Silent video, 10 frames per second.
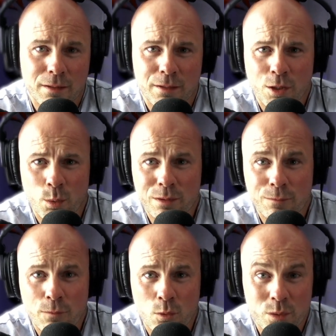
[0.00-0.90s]
Going
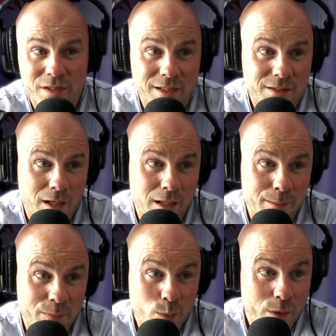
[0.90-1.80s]
forwards in
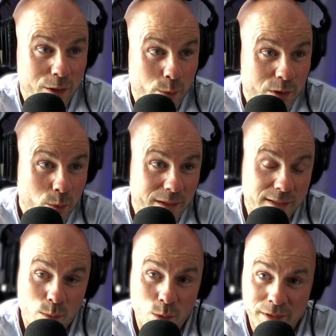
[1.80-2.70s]
time to when you were
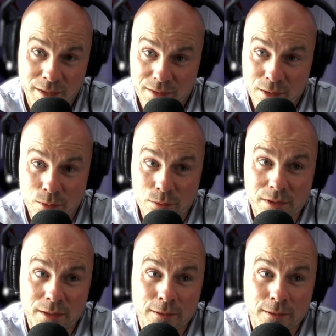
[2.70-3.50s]
21 years old.